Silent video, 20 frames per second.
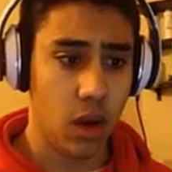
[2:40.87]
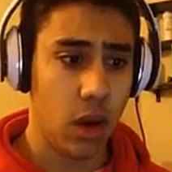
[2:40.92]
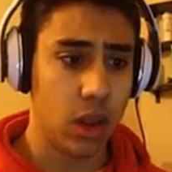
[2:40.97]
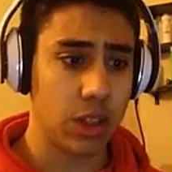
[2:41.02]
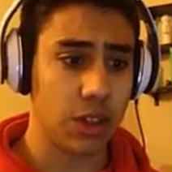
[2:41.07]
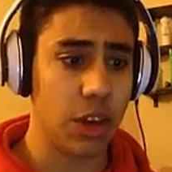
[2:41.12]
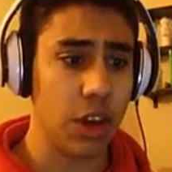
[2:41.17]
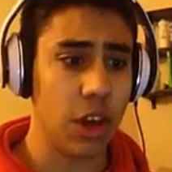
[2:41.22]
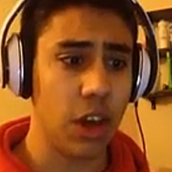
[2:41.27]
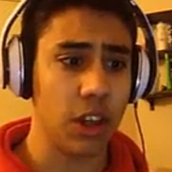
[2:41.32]

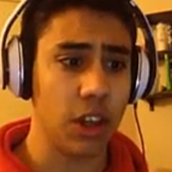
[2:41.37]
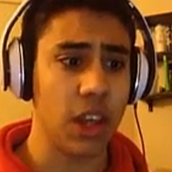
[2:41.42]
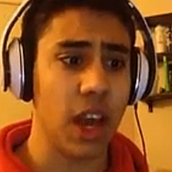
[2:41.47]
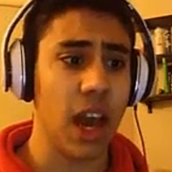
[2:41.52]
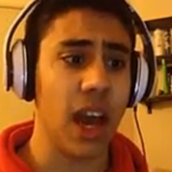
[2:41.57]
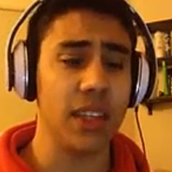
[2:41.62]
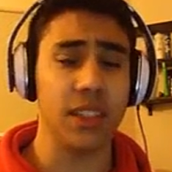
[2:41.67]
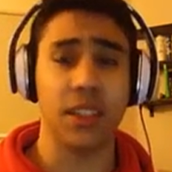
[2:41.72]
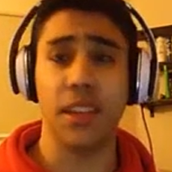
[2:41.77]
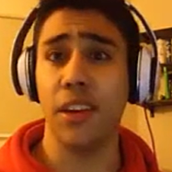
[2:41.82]
What's going you
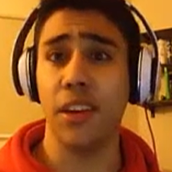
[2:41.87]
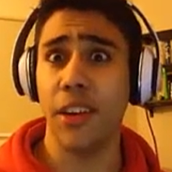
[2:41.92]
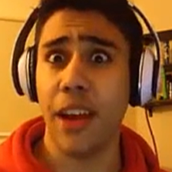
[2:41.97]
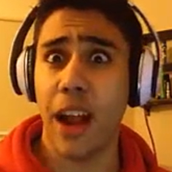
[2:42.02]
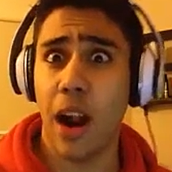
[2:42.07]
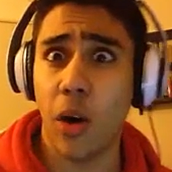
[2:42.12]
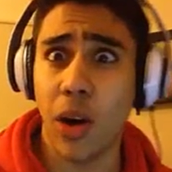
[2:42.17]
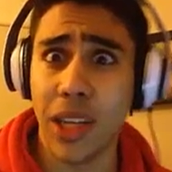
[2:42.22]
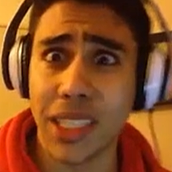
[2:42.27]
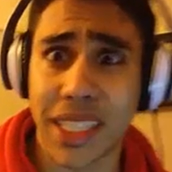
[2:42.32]
guys, here we
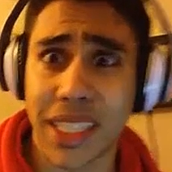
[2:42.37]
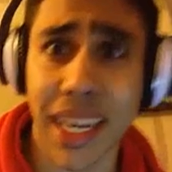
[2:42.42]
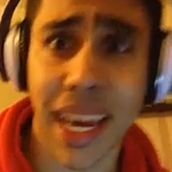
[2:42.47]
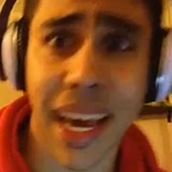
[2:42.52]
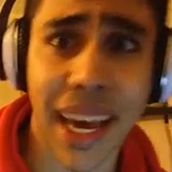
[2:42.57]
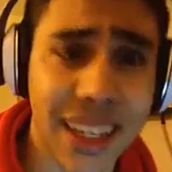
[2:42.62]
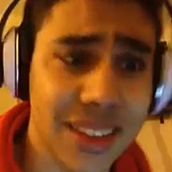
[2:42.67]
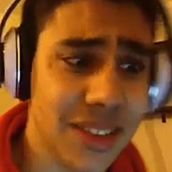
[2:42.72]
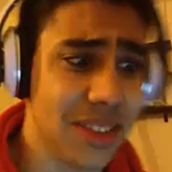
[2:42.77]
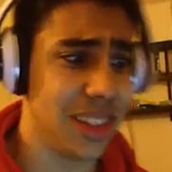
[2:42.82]
are once
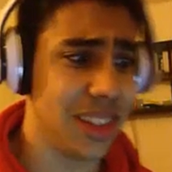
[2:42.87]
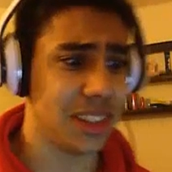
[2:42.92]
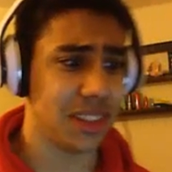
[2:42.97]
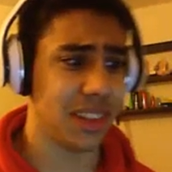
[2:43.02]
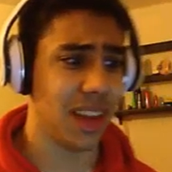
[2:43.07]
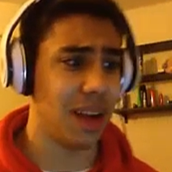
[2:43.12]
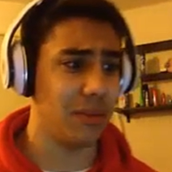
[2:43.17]
again, this